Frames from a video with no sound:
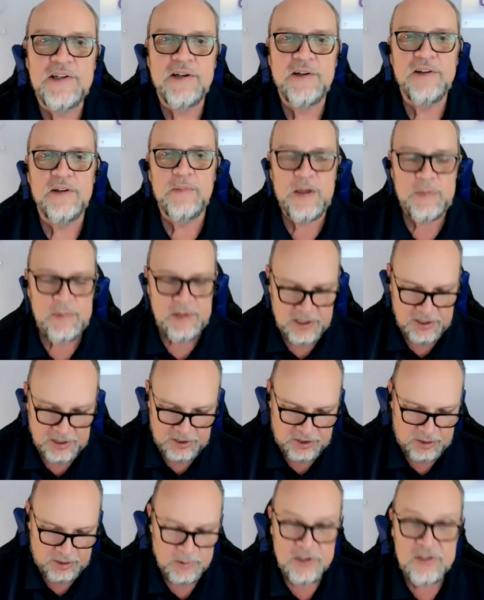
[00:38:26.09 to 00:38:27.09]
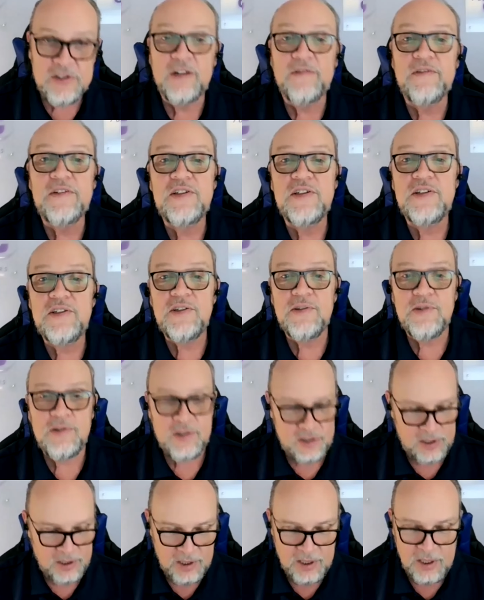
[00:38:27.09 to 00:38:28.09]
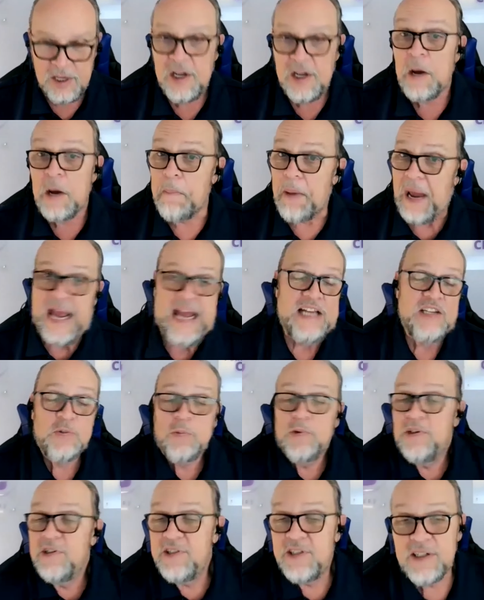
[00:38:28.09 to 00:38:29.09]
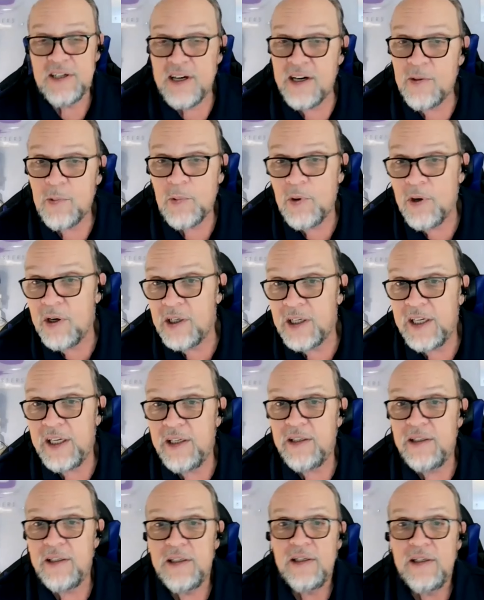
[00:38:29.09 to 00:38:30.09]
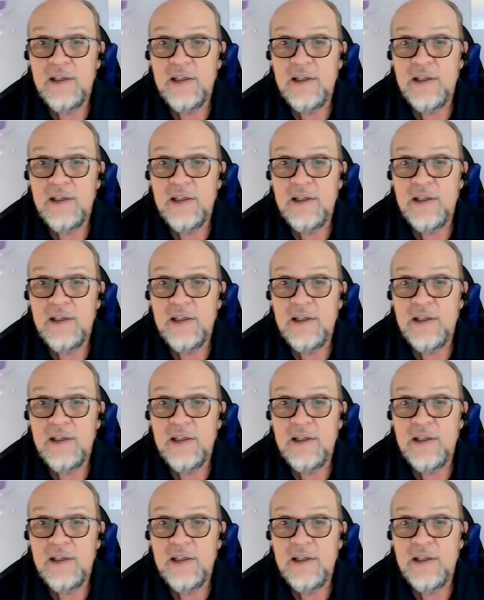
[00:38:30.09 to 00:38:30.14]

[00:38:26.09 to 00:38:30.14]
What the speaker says: You know, there may be customer service issues, passwords that aren't working,